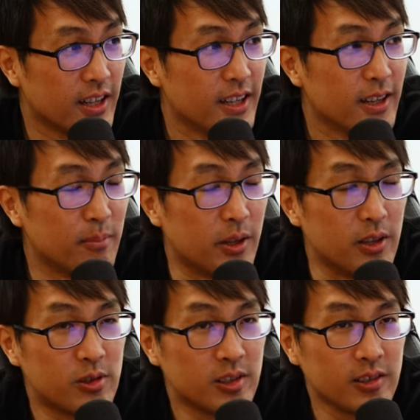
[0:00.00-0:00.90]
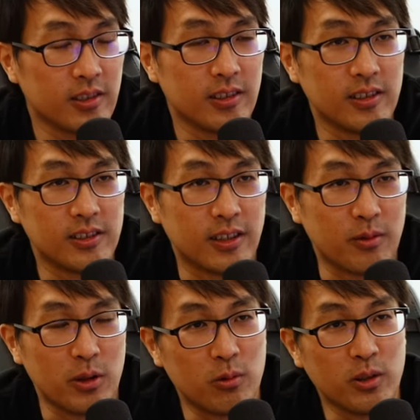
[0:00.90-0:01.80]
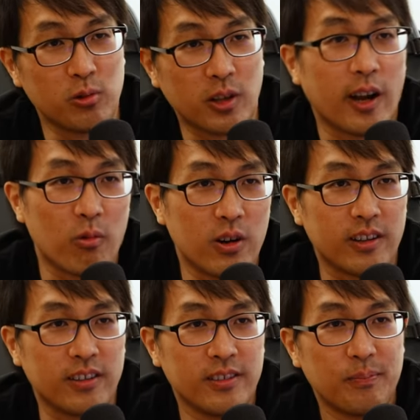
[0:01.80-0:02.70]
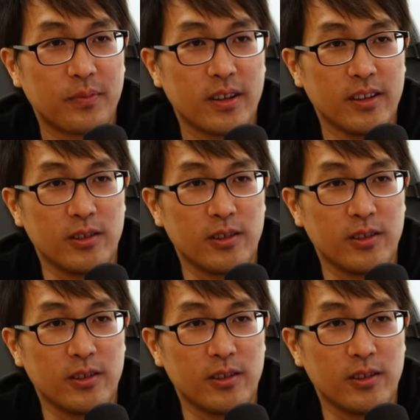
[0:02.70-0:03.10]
Mm but the interesting thing is that when you went to Taiwan, mm.